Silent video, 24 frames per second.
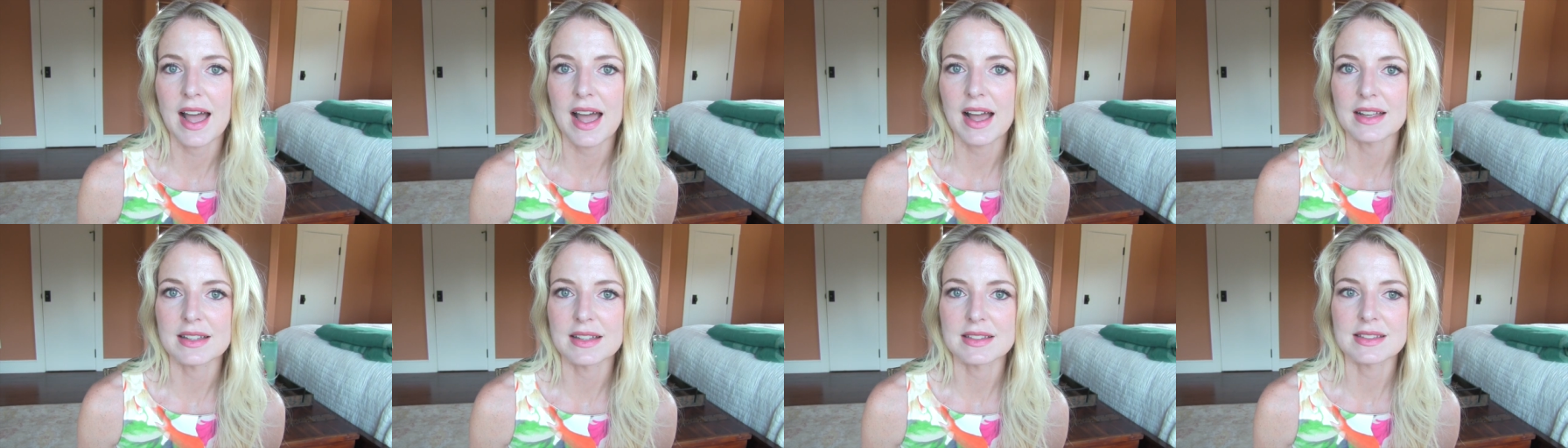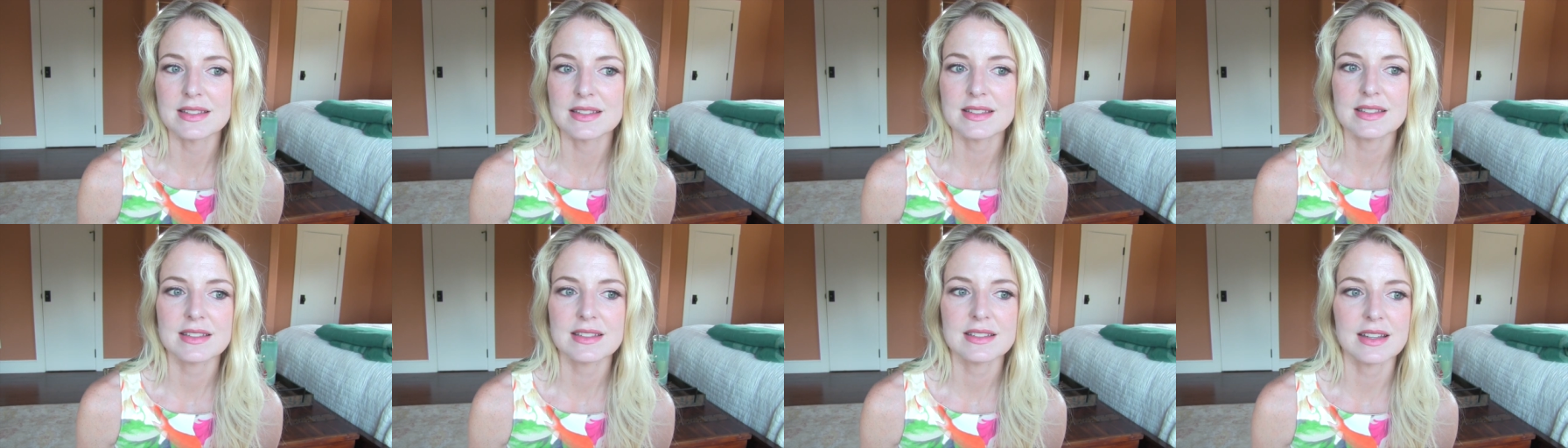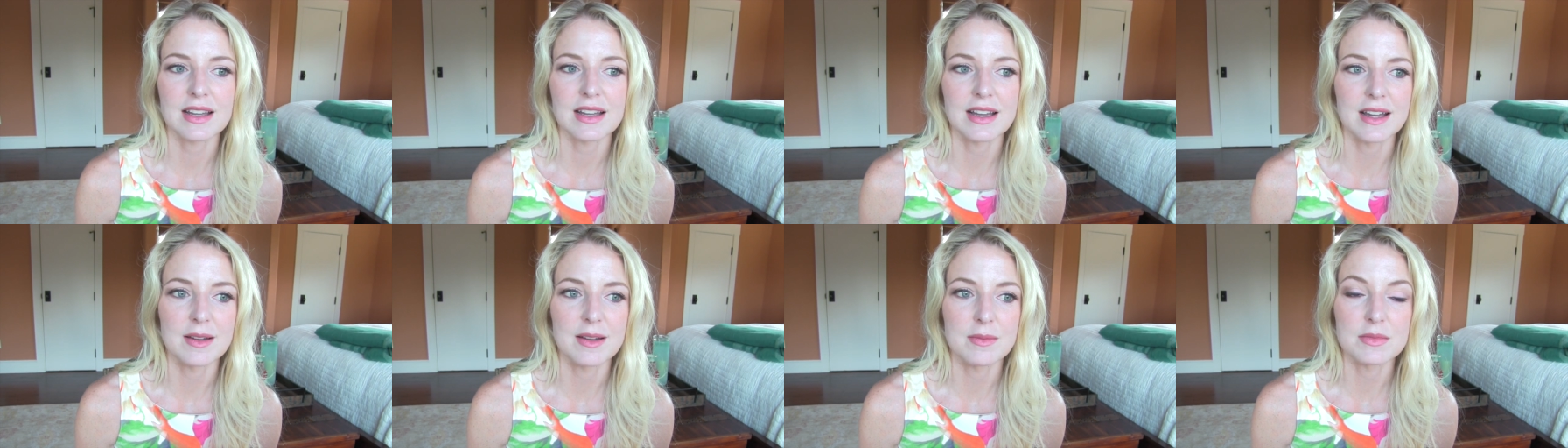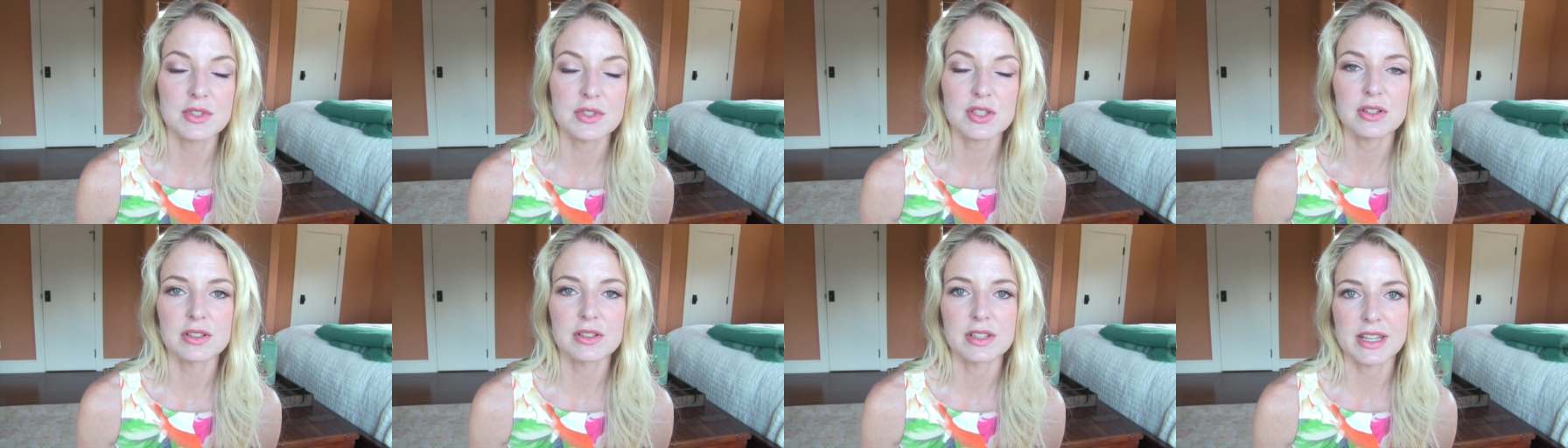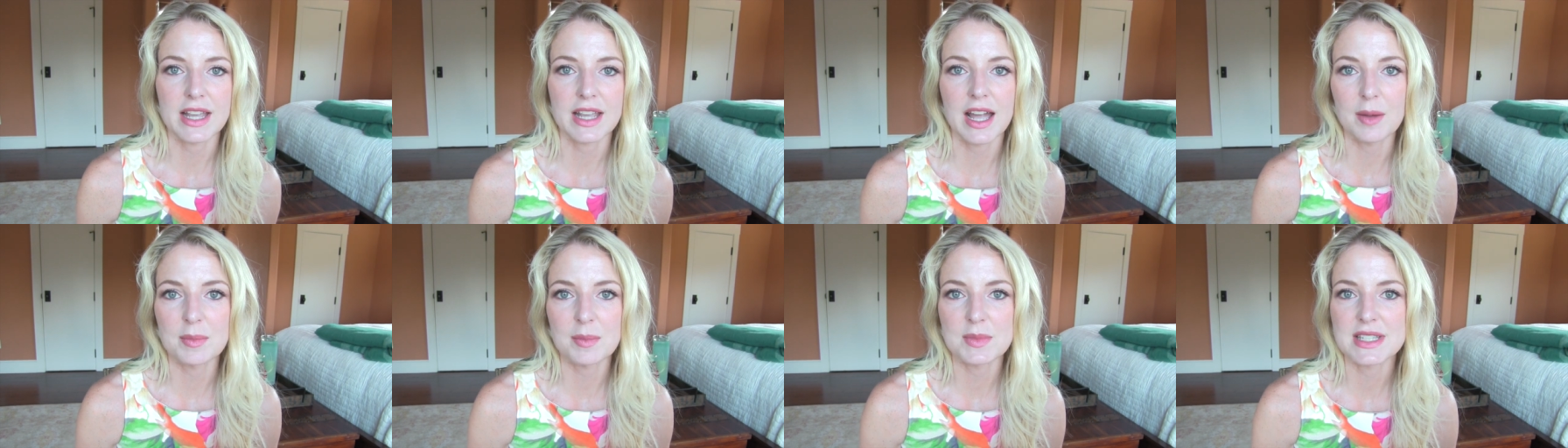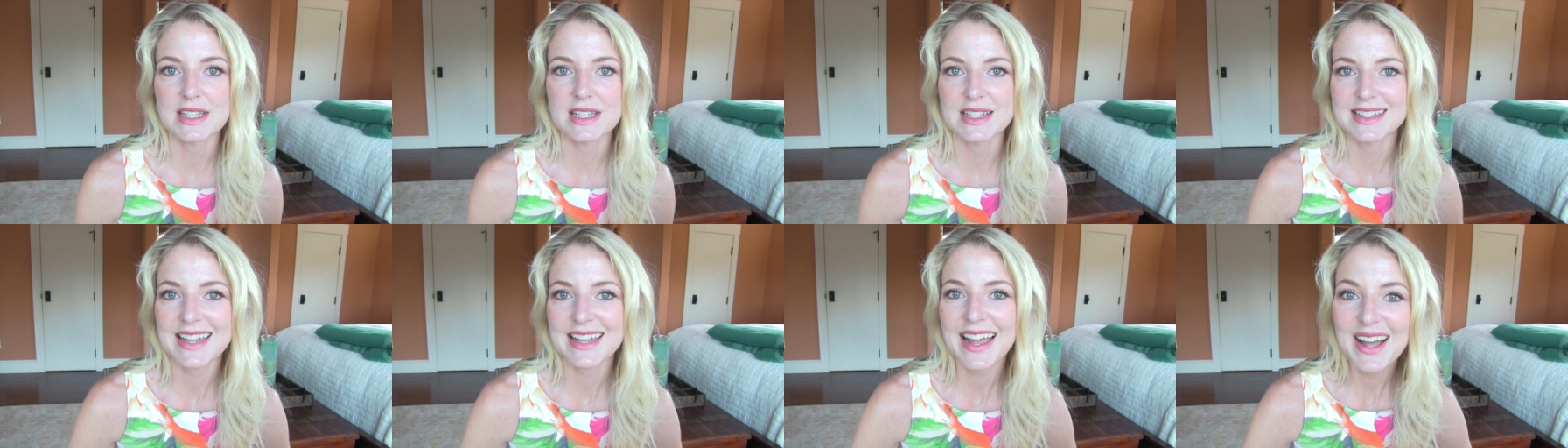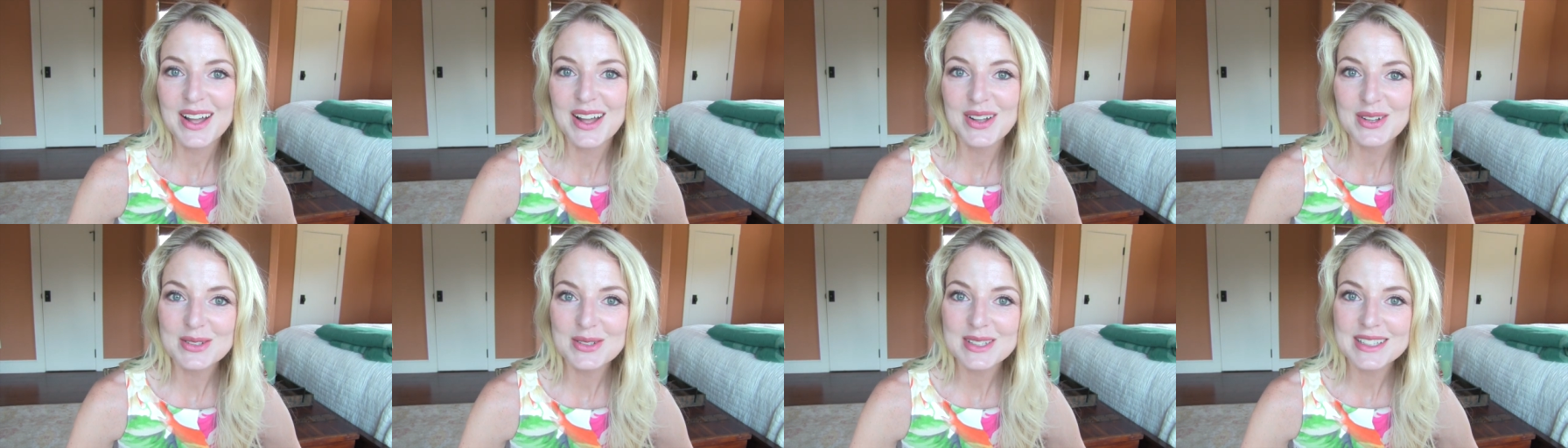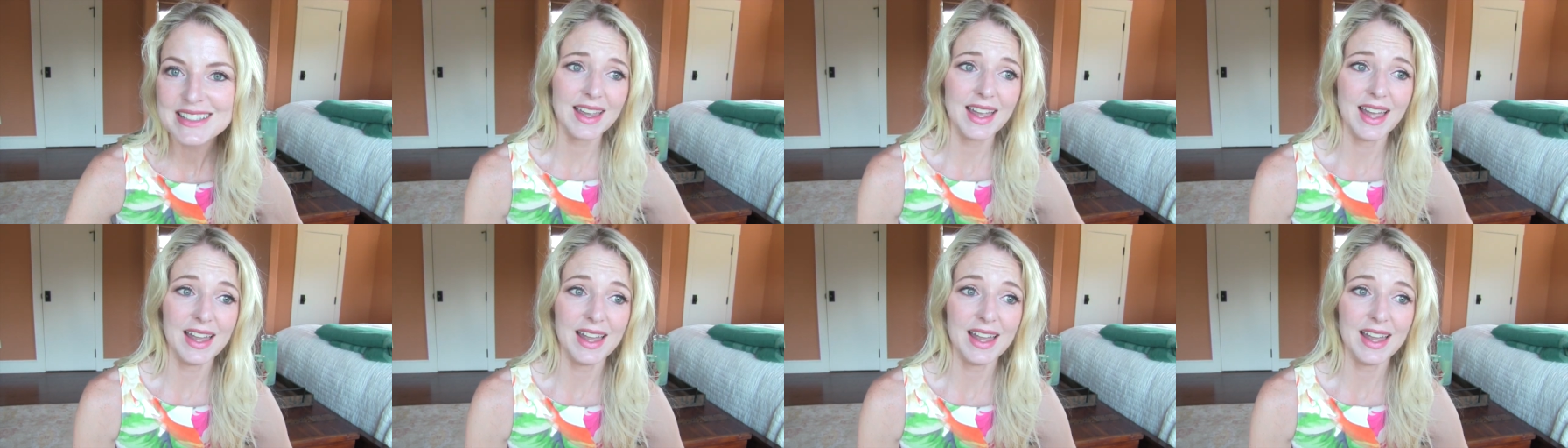has um, certainly ups and downs.